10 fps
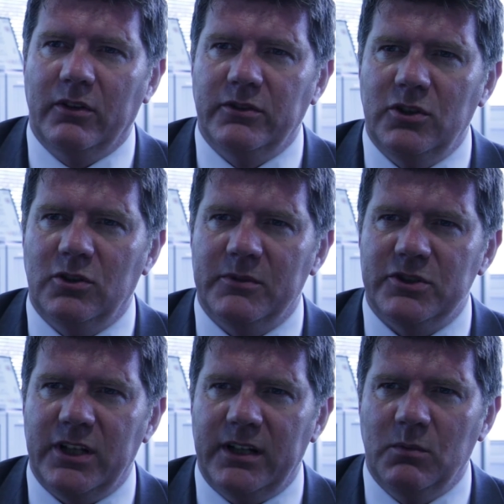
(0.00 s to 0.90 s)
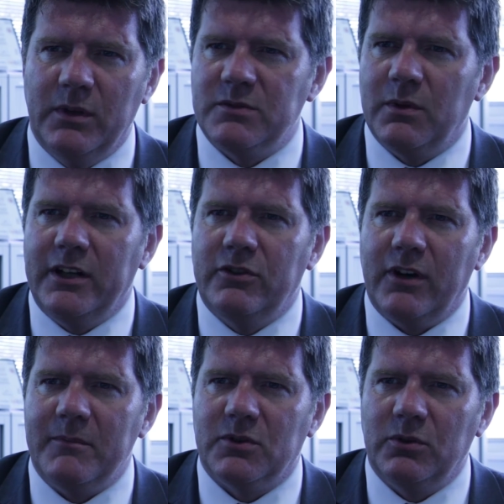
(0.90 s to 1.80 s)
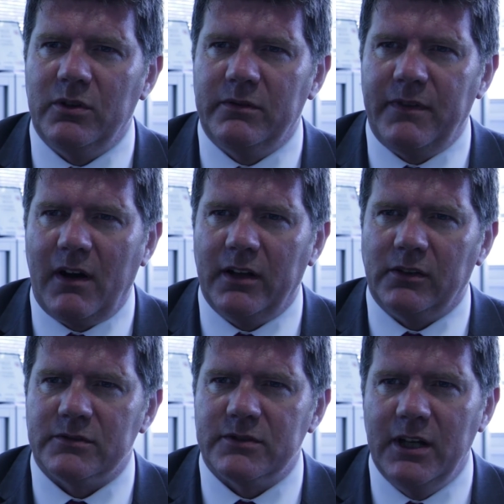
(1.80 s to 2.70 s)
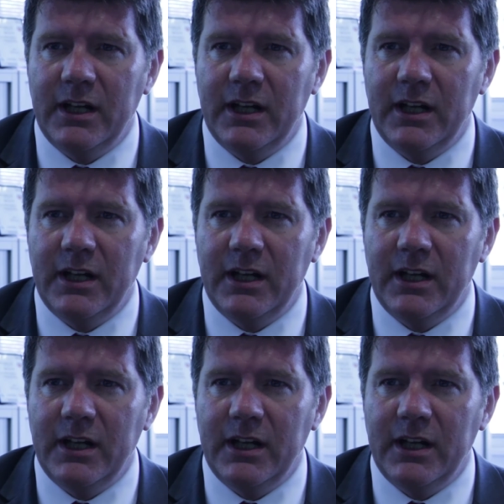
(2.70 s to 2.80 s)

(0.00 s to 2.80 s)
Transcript: onto your machine which will encrypt all your files.